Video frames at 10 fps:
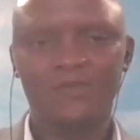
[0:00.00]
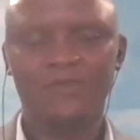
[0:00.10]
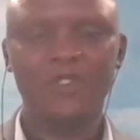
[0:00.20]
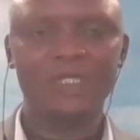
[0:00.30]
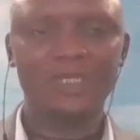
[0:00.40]

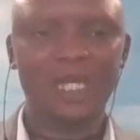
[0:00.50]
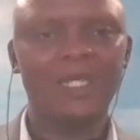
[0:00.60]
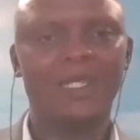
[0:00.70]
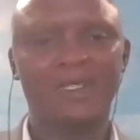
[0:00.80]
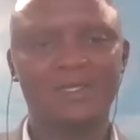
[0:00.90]
for
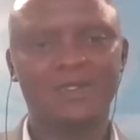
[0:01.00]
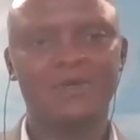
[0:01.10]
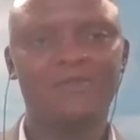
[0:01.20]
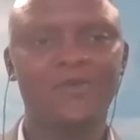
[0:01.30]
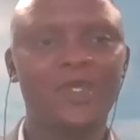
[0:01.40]
decades
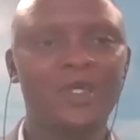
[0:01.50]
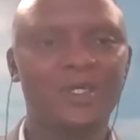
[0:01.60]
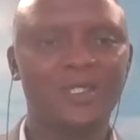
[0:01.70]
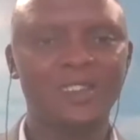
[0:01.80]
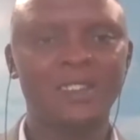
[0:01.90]
or for
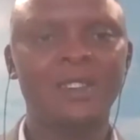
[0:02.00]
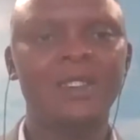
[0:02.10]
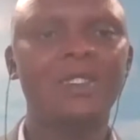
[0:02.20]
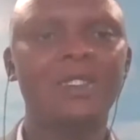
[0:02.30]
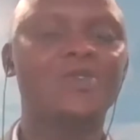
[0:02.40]
years?
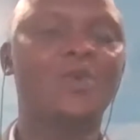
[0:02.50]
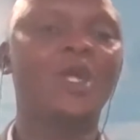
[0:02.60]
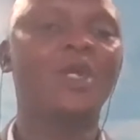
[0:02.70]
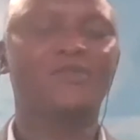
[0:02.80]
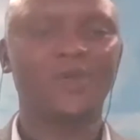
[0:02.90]
It has
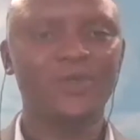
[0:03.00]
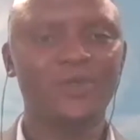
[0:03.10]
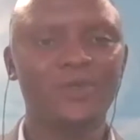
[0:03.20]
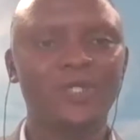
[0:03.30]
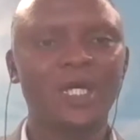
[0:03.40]
worked for
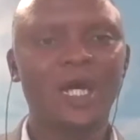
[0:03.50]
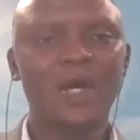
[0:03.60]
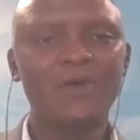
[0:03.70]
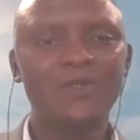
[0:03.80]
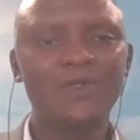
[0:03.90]
you.
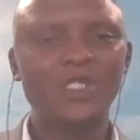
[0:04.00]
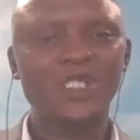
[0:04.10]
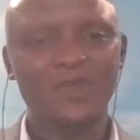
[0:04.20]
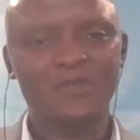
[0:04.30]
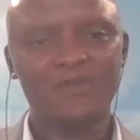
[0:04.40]
How do you
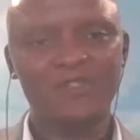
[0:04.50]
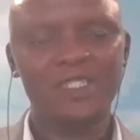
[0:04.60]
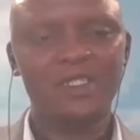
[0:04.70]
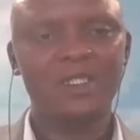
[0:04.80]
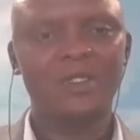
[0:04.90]

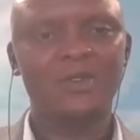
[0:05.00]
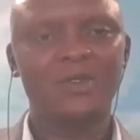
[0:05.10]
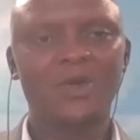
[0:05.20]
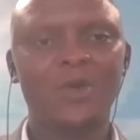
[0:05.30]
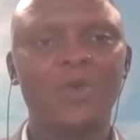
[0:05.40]
shift,
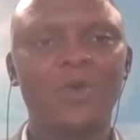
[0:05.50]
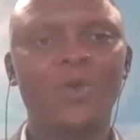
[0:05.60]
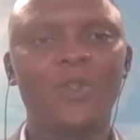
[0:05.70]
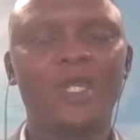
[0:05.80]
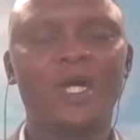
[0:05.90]

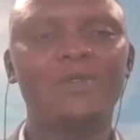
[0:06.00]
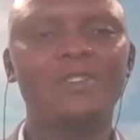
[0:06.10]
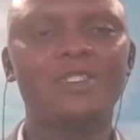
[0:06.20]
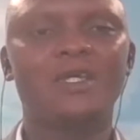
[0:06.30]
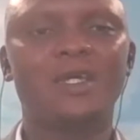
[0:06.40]

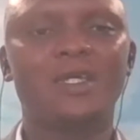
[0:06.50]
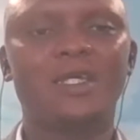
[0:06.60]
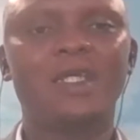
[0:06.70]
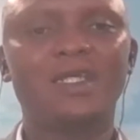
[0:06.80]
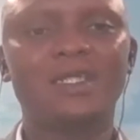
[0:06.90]
without
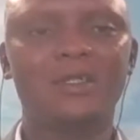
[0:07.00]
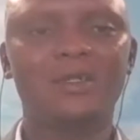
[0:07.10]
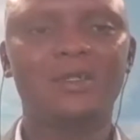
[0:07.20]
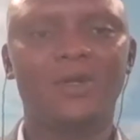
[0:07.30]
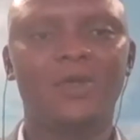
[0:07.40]
getting,
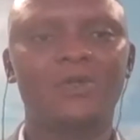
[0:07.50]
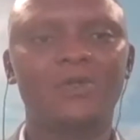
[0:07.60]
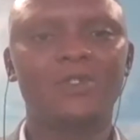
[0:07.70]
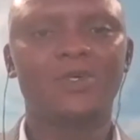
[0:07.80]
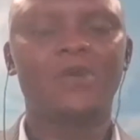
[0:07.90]

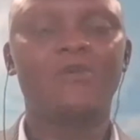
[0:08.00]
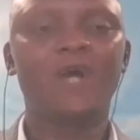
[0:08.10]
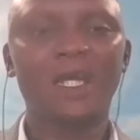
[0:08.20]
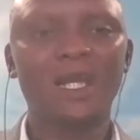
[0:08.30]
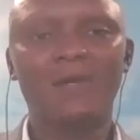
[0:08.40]
sort
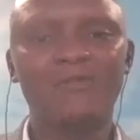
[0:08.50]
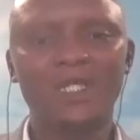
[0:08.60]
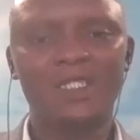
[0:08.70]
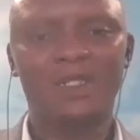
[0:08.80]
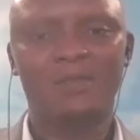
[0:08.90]
of
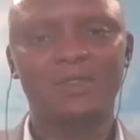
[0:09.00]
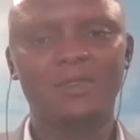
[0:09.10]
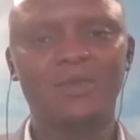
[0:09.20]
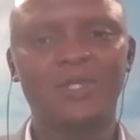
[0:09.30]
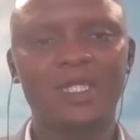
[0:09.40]
uncomfortable
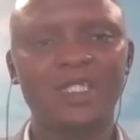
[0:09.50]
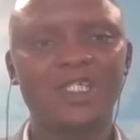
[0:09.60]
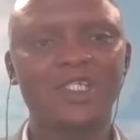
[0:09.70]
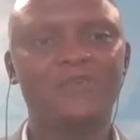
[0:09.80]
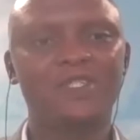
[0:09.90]
with this
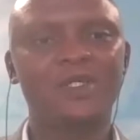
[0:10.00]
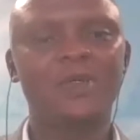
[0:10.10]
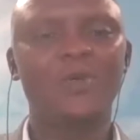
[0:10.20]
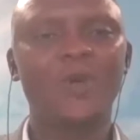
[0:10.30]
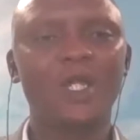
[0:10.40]
shift?
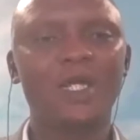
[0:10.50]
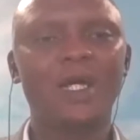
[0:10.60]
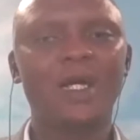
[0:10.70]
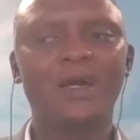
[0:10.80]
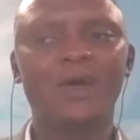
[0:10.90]

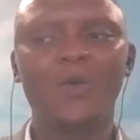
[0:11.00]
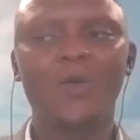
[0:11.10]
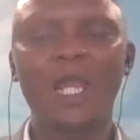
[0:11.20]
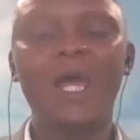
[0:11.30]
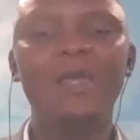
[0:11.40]
Whether
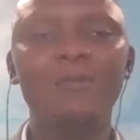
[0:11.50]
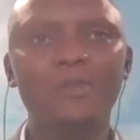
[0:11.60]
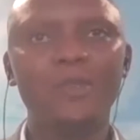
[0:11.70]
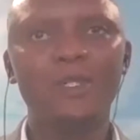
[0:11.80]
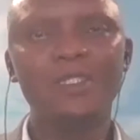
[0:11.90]
will I
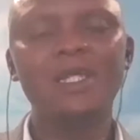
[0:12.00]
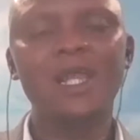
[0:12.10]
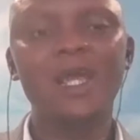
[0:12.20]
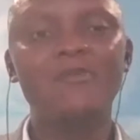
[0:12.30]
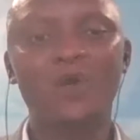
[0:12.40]

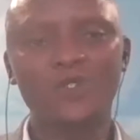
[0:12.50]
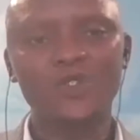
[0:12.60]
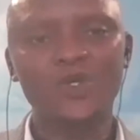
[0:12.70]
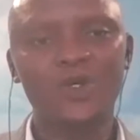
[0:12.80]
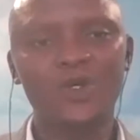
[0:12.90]
still have
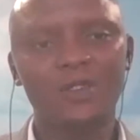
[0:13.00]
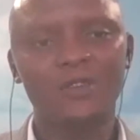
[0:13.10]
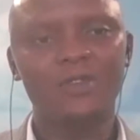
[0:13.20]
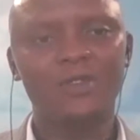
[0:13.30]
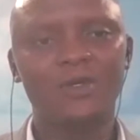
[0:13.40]
control,
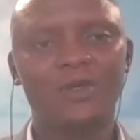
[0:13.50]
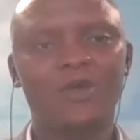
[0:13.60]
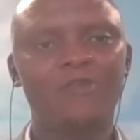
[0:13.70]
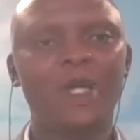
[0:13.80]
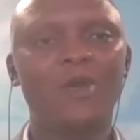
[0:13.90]

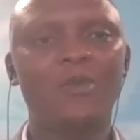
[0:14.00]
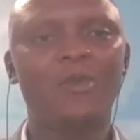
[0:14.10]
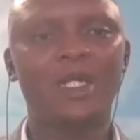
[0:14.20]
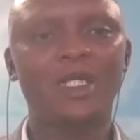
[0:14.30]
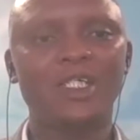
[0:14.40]
of my
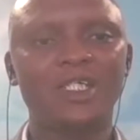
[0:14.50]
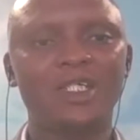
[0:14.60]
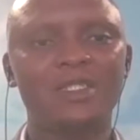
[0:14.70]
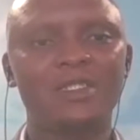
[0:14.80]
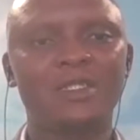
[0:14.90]

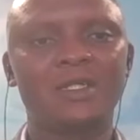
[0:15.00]
operations?